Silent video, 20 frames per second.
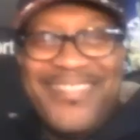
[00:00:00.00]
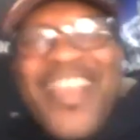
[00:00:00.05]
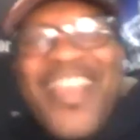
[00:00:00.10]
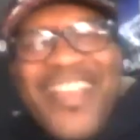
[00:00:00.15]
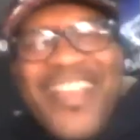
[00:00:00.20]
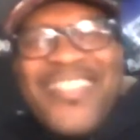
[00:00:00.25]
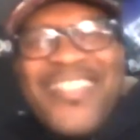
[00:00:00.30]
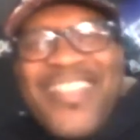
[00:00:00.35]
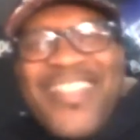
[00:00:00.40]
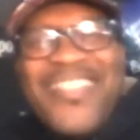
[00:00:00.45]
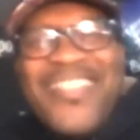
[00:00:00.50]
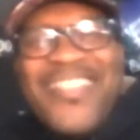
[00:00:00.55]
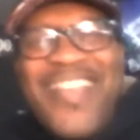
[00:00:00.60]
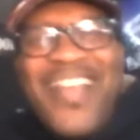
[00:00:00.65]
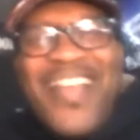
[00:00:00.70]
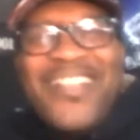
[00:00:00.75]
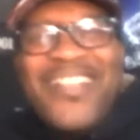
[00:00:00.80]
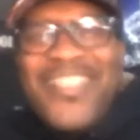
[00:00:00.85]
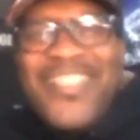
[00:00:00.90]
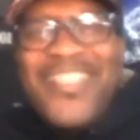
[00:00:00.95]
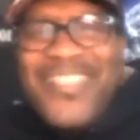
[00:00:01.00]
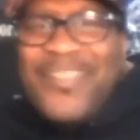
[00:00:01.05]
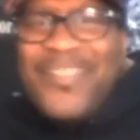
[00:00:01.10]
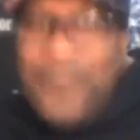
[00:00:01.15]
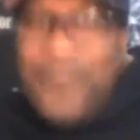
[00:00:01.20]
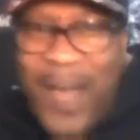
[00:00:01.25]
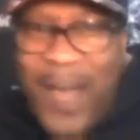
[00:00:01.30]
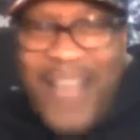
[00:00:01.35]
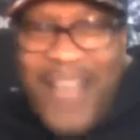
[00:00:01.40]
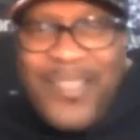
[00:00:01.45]
Is
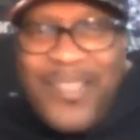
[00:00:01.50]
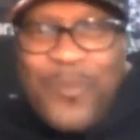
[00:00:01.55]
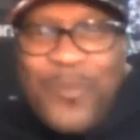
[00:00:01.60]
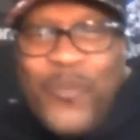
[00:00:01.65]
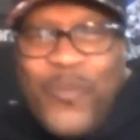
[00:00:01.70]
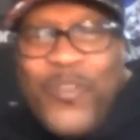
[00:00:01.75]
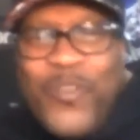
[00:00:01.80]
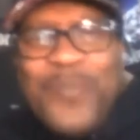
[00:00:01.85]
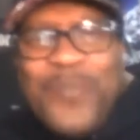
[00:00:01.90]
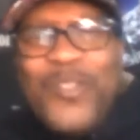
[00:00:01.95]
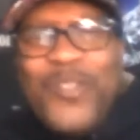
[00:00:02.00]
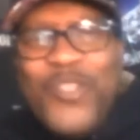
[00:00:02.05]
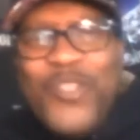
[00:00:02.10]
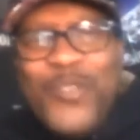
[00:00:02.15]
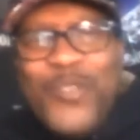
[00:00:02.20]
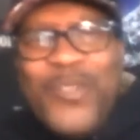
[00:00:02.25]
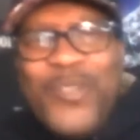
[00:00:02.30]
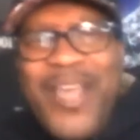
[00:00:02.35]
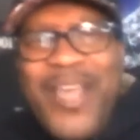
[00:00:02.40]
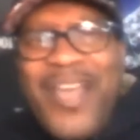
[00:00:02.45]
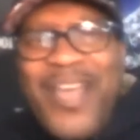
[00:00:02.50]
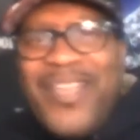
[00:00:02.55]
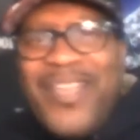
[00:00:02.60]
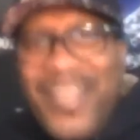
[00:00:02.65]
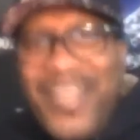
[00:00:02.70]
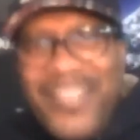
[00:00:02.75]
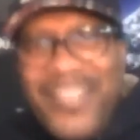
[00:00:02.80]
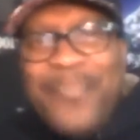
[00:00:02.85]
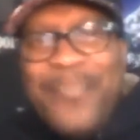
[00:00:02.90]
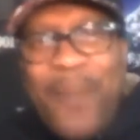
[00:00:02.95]
it possible for him to do that?
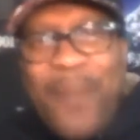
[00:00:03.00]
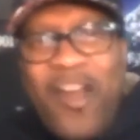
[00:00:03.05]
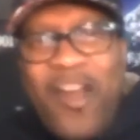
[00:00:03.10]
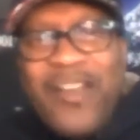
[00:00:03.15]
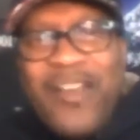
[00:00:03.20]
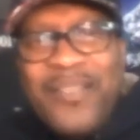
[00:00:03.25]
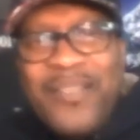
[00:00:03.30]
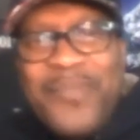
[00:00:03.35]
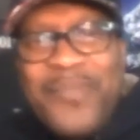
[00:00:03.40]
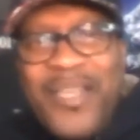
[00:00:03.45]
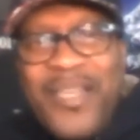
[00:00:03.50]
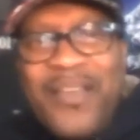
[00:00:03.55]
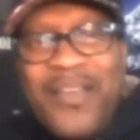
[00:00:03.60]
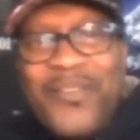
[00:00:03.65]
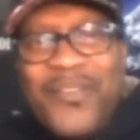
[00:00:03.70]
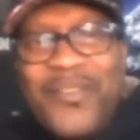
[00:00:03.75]
Can he pardon himself?